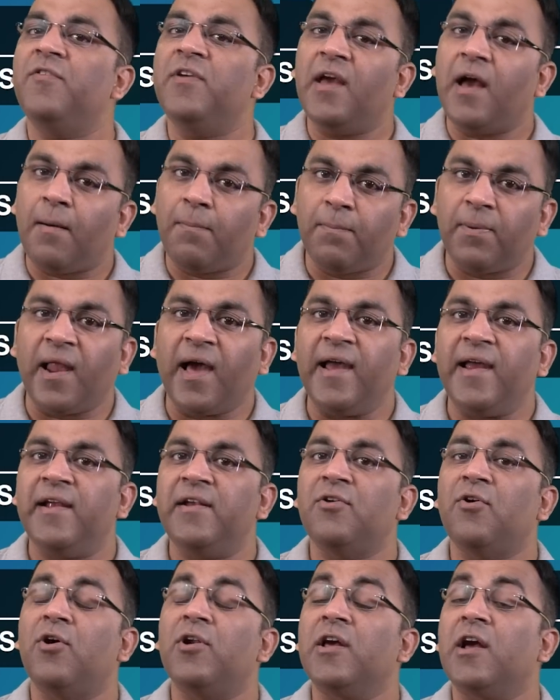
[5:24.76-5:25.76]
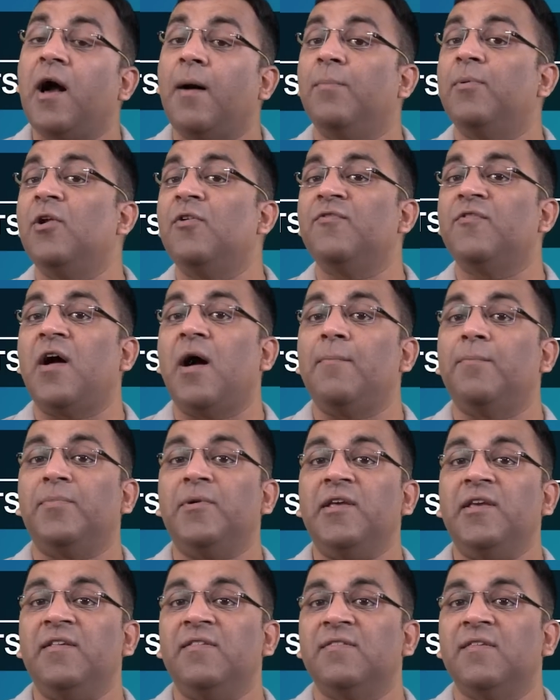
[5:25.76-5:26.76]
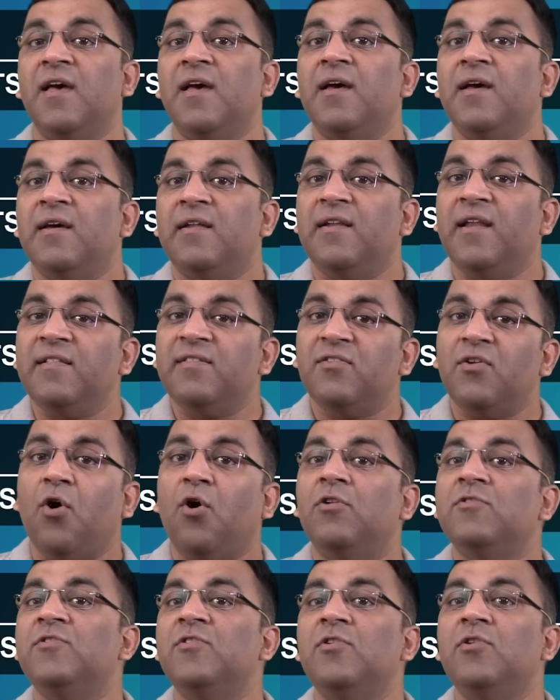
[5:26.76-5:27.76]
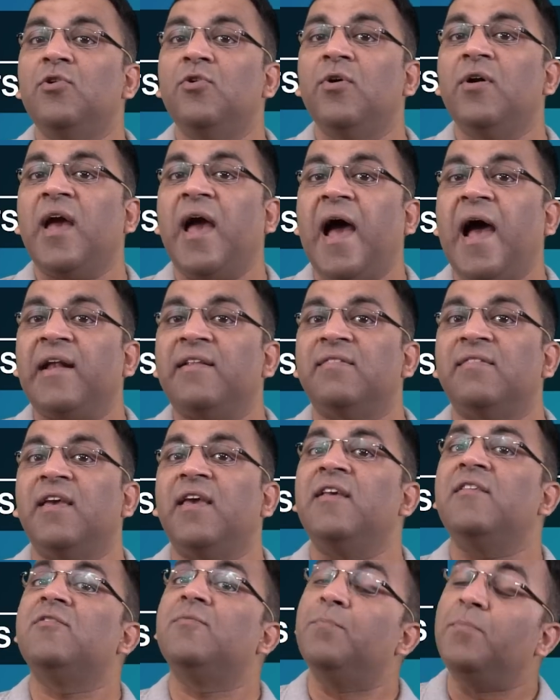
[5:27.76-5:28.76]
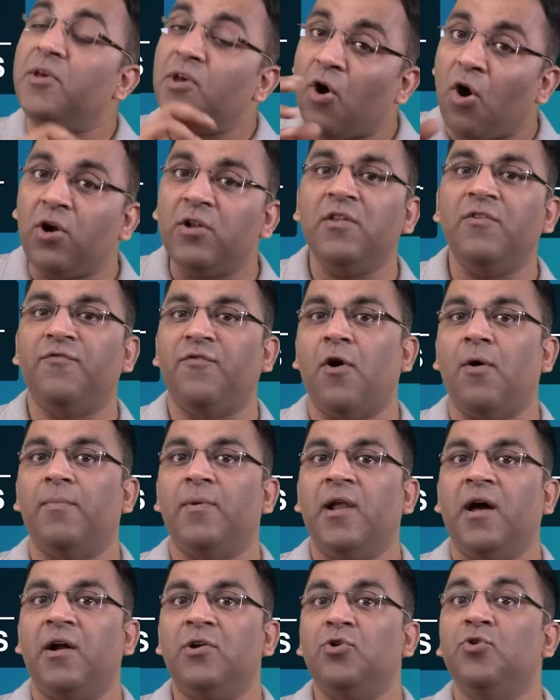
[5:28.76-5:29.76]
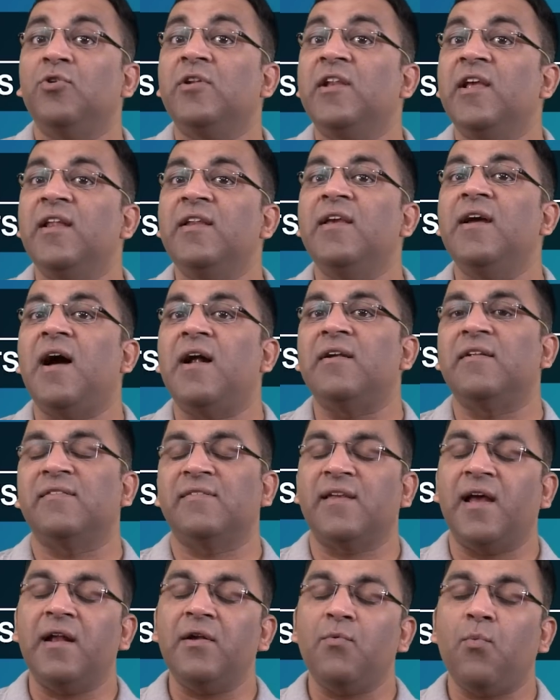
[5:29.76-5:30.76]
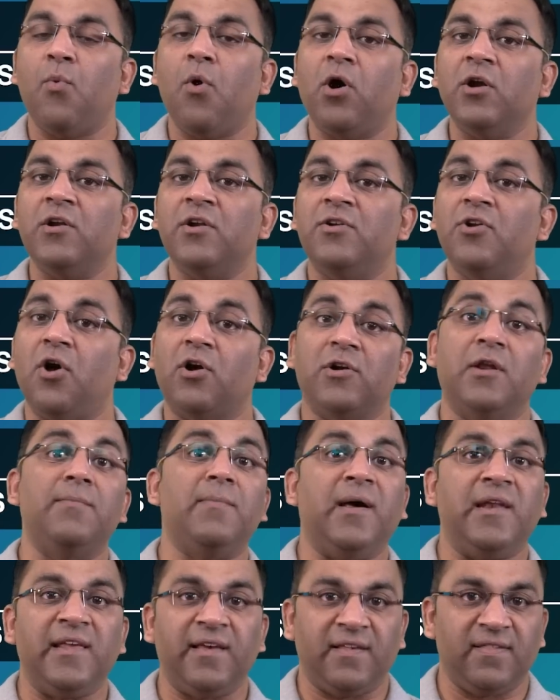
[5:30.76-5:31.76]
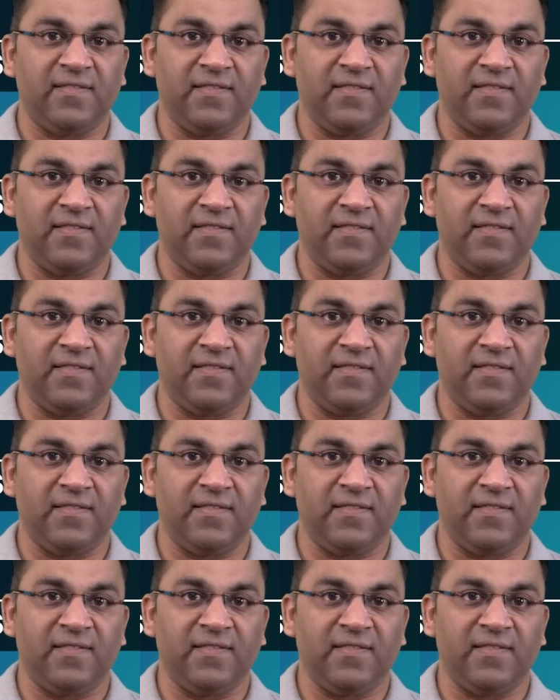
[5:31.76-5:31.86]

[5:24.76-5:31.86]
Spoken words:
we apply it on a couple of companies, let's also look at things beyond the formula to clearly understand what Dr. Malik is